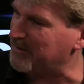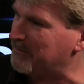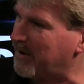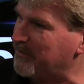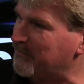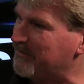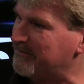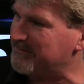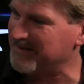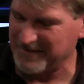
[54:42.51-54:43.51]
to Mars.
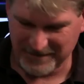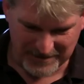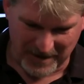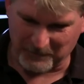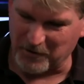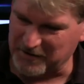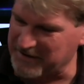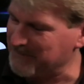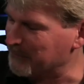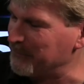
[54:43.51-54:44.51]
And I'm going to
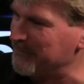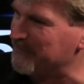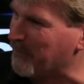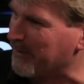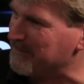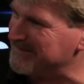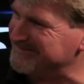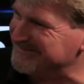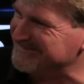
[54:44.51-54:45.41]
keep rooting for him.